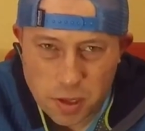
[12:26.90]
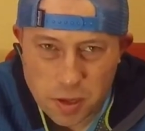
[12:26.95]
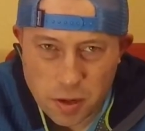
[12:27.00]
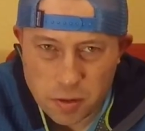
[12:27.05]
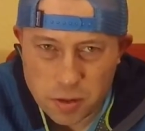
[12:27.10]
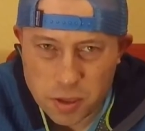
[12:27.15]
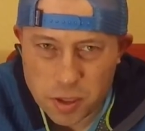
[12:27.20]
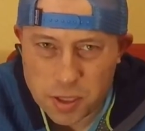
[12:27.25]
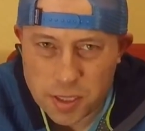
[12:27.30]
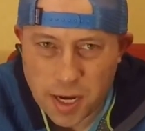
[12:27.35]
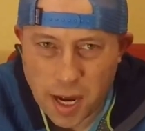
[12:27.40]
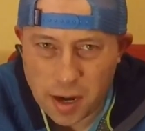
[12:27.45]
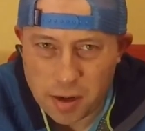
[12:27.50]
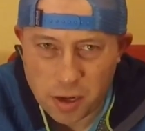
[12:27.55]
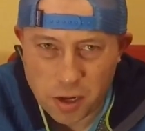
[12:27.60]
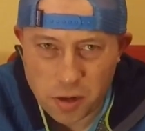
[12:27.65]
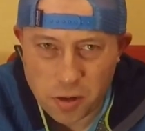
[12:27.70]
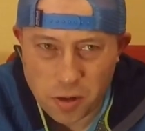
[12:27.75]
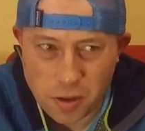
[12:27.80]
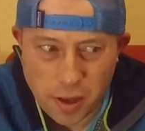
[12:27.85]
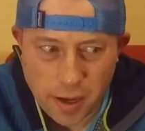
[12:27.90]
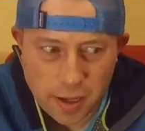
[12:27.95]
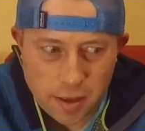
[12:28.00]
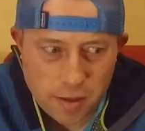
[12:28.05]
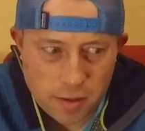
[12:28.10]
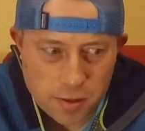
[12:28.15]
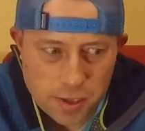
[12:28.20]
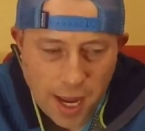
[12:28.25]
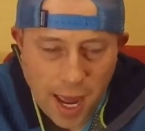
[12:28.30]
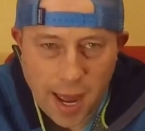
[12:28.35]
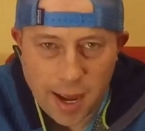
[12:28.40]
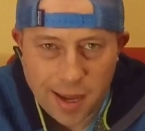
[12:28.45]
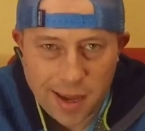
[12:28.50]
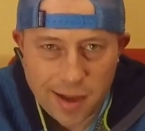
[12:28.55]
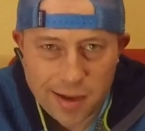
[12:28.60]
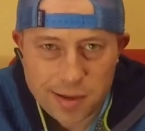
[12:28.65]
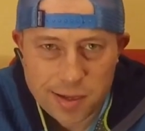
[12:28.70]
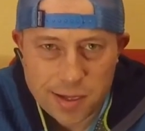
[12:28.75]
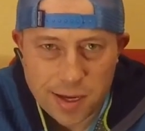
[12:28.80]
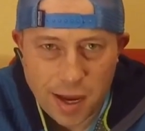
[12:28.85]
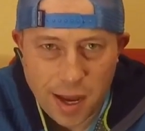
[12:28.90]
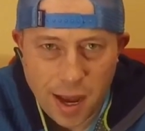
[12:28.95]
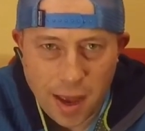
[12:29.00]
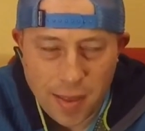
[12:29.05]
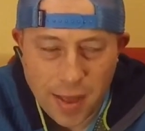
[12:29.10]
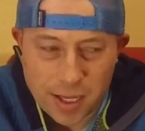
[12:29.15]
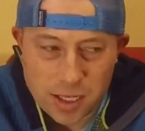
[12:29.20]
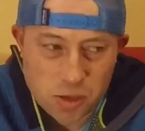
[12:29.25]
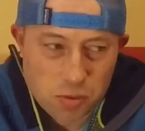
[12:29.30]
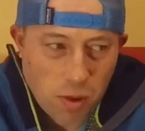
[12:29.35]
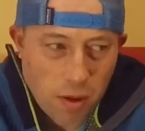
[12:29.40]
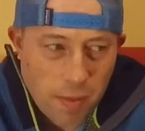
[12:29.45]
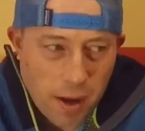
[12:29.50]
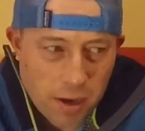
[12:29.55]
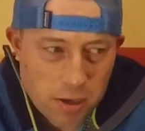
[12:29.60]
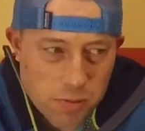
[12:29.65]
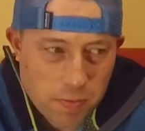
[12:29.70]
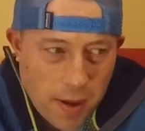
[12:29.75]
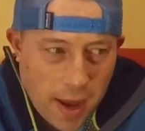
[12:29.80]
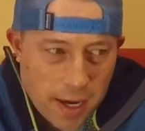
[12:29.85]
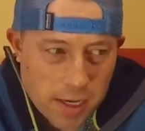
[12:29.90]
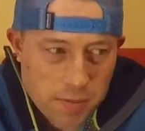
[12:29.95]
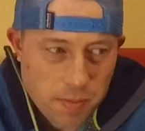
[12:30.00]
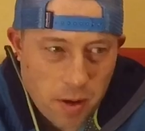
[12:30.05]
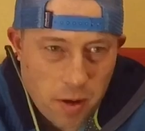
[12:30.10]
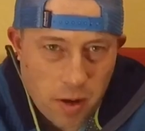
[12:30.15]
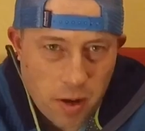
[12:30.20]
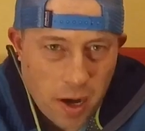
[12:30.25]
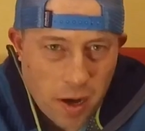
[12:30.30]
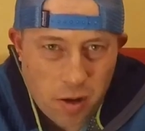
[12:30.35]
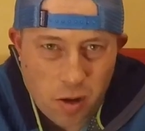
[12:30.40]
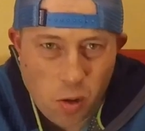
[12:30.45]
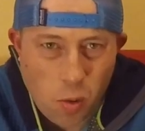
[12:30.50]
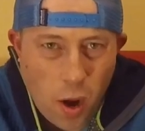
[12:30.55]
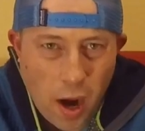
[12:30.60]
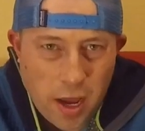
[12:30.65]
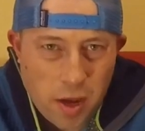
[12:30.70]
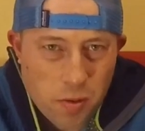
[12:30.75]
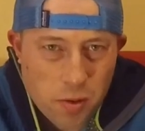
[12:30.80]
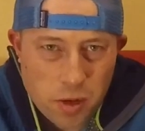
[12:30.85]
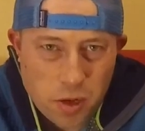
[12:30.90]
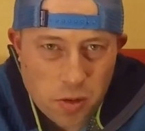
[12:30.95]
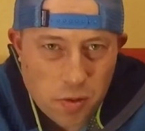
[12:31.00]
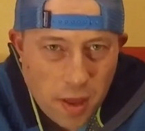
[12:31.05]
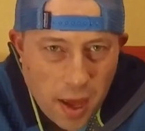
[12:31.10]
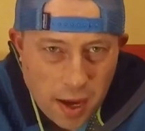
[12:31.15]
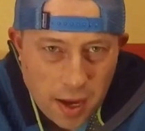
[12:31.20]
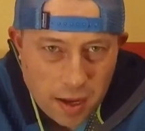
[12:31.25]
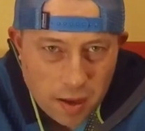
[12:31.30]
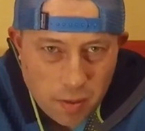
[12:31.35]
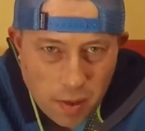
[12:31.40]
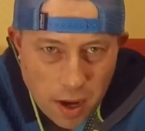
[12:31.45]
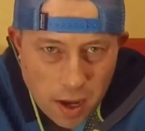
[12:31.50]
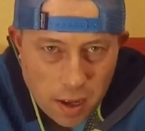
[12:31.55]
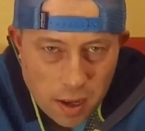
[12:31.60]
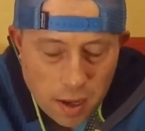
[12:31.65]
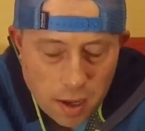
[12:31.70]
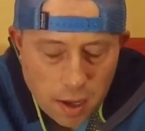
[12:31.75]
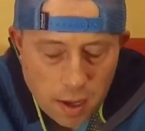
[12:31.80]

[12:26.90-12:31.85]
just not good. Like there's Atkins, and that's 12 miles past Marion. I don't know why you would do that anyway,